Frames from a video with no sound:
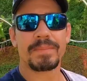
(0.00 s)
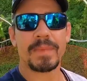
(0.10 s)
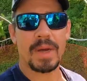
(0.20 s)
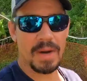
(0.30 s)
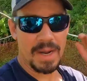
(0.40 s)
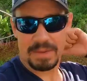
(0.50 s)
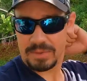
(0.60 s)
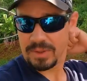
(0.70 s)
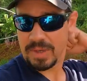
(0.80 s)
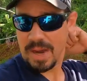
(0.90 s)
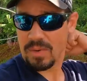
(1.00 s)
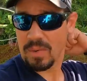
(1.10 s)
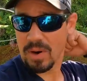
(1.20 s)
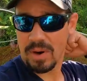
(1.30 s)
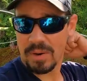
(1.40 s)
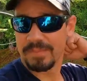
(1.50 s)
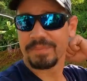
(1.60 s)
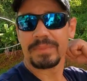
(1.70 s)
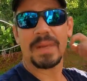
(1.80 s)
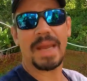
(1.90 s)
All right, so now we're
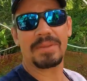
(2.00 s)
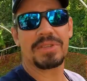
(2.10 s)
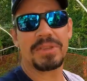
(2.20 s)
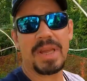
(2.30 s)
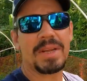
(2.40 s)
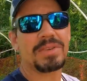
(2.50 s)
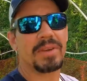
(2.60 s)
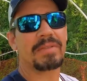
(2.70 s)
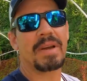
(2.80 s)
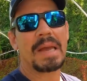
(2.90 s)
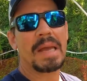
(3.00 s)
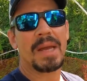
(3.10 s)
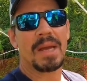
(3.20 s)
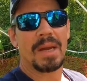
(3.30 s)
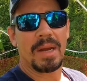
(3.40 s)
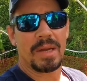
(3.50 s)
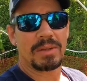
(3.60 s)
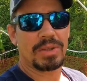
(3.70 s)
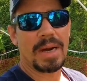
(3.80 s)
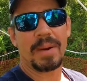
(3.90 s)
at the stage of
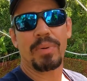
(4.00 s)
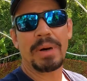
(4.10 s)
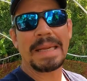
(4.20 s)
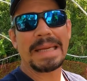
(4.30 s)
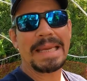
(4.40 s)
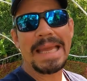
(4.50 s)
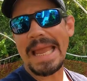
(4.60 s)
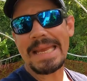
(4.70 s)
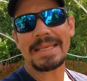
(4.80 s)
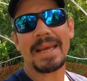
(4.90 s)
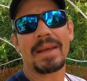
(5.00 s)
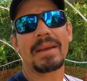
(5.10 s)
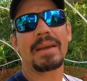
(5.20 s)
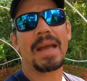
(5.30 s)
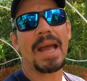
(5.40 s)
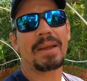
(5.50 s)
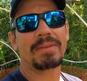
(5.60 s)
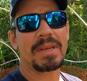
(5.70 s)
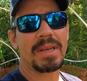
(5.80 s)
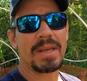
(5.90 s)
trying to put in a gate at
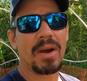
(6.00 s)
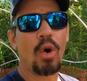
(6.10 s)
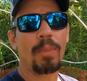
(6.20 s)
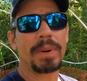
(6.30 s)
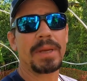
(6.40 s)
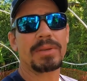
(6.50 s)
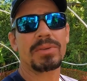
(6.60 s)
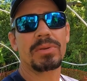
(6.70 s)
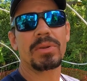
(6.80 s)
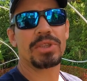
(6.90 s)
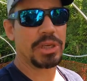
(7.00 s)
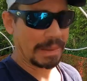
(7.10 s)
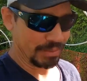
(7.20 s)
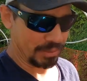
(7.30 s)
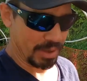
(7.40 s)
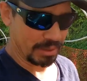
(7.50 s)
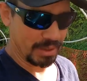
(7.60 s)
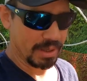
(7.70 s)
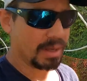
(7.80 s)
the opening to the chicken run.